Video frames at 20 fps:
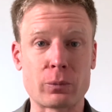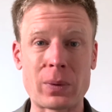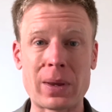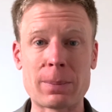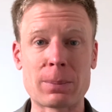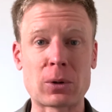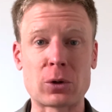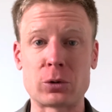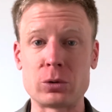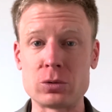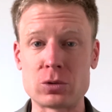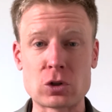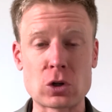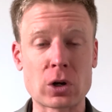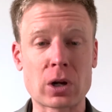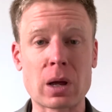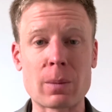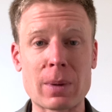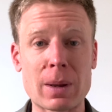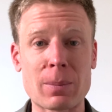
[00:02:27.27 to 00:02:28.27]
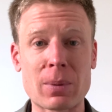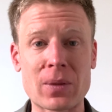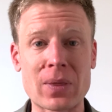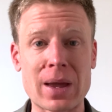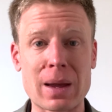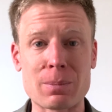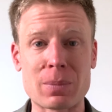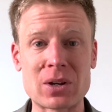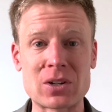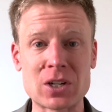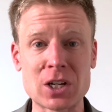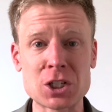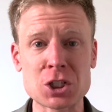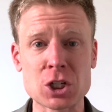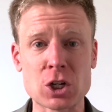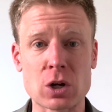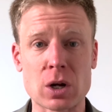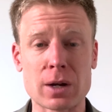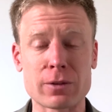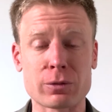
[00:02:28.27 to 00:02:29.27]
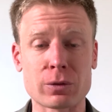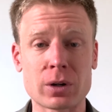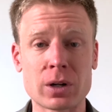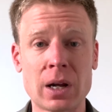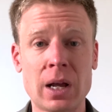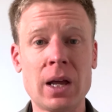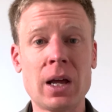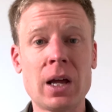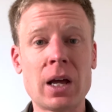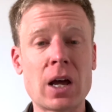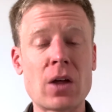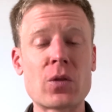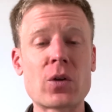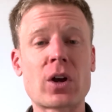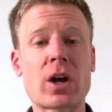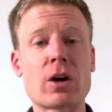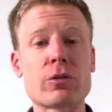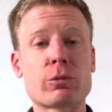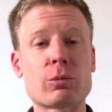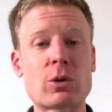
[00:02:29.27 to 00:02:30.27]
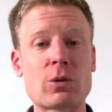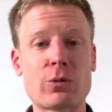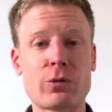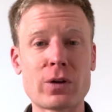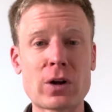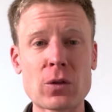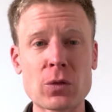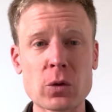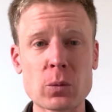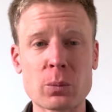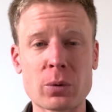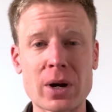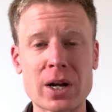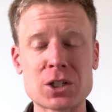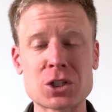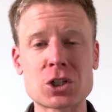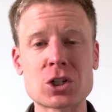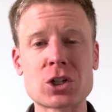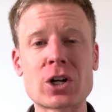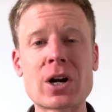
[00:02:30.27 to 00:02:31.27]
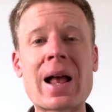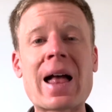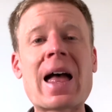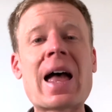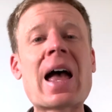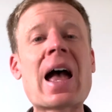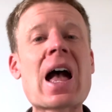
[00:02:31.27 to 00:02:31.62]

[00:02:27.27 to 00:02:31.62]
of people who took him up on that petition offer, and the government felt the pressure,